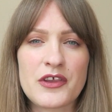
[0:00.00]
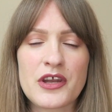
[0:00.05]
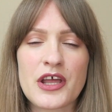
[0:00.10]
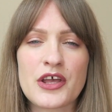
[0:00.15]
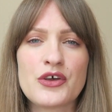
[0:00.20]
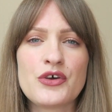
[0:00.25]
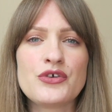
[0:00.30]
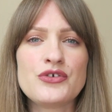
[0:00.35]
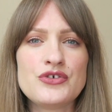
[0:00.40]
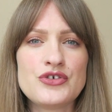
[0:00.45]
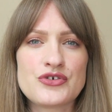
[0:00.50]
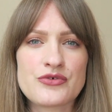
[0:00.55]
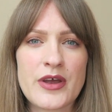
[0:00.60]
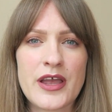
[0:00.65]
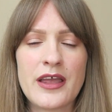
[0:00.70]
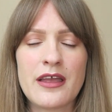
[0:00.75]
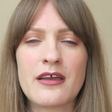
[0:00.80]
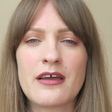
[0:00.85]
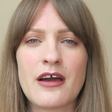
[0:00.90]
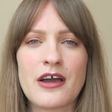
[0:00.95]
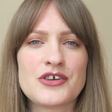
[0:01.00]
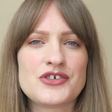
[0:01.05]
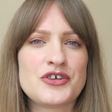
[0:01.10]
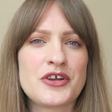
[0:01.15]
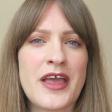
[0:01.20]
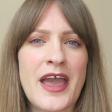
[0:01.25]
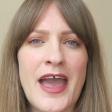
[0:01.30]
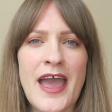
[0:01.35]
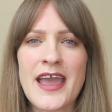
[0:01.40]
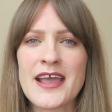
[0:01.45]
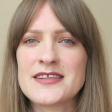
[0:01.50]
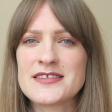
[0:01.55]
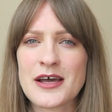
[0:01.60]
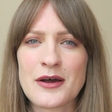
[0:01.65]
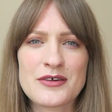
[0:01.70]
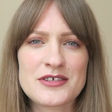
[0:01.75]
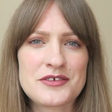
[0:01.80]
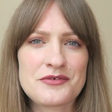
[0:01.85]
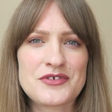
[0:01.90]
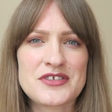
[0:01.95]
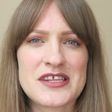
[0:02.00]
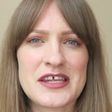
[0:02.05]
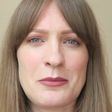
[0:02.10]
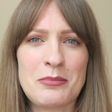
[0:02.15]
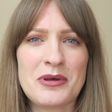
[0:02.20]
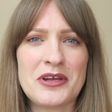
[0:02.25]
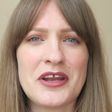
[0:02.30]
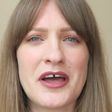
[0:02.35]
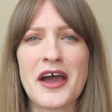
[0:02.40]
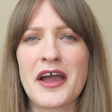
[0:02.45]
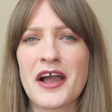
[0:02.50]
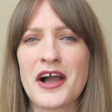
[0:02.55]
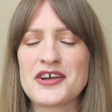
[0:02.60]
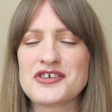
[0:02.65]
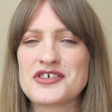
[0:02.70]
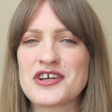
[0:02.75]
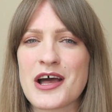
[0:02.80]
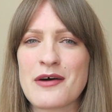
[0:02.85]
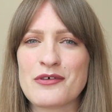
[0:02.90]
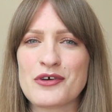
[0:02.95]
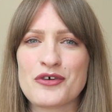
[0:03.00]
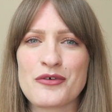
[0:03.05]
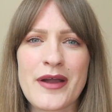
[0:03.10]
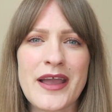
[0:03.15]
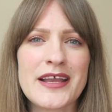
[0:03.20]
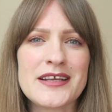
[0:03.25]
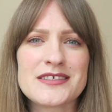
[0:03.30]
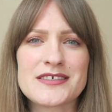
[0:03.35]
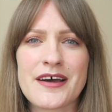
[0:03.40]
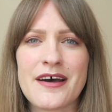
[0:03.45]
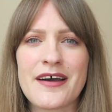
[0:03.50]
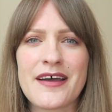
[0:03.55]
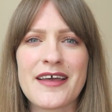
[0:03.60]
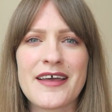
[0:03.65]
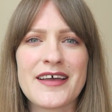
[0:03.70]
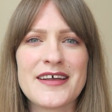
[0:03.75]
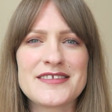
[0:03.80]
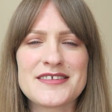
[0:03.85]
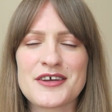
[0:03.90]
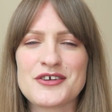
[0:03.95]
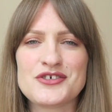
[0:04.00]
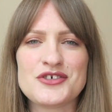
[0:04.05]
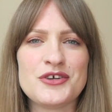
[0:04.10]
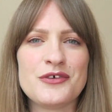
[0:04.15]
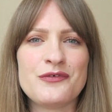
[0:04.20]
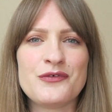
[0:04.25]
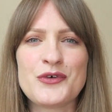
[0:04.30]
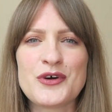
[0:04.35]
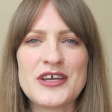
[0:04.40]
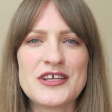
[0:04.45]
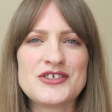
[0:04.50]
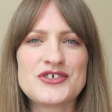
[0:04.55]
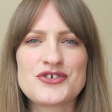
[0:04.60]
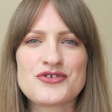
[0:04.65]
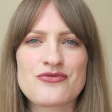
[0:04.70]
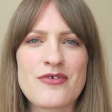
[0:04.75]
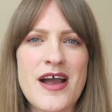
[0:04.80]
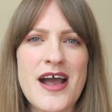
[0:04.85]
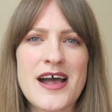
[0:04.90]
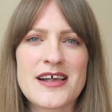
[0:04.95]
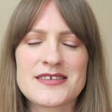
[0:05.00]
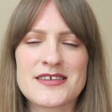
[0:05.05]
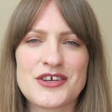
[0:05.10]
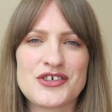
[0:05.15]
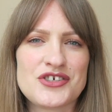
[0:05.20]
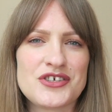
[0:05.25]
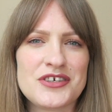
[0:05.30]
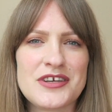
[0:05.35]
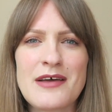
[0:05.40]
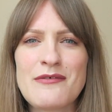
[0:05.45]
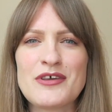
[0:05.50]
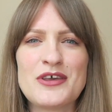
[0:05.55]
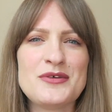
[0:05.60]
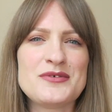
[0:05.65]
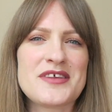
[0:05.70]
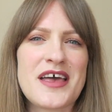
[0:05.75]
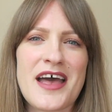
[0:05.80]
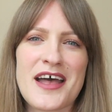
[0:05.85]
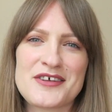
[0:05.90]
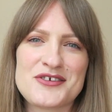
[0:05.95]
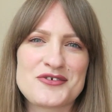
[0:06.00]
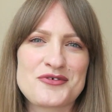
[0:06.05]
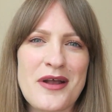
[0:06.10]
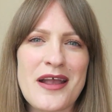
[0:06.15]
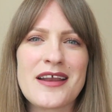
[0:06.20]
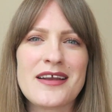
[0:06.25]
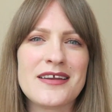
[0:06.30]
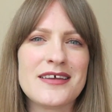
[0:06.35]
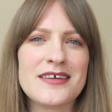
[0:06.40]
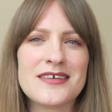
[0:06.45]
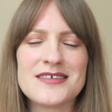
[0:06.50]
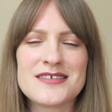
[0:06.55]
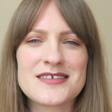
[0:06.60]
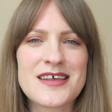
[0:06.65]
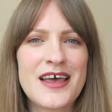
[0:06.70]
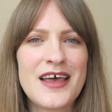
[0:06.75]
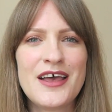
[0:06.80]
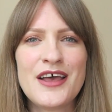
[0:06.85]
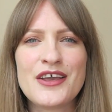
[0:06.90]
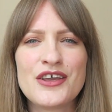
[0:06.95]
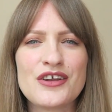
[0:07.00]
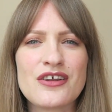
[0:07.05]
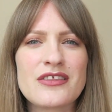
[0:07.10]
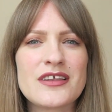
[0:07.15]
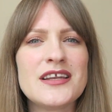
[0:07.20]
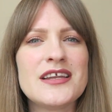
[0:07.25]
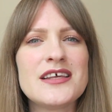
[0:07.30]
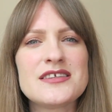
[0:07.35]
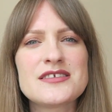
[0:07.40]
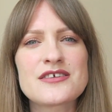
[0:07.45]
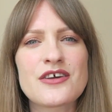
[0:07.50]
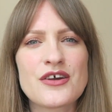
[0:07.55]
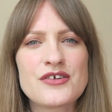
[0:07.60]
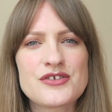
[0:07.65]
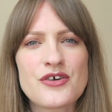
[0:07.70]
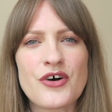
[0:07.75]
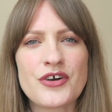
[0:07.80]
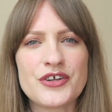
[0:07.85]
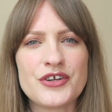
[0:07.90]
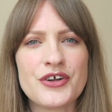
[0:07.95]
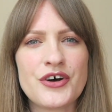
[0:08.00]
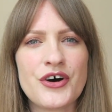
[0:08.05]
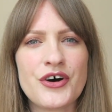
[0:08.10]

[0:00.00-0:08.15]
that I couldn't drink, I should get 8 hours of sleep a night, I should have a great diet, I should avoid stress, I should never use hair straighteners, you know, the list goes on.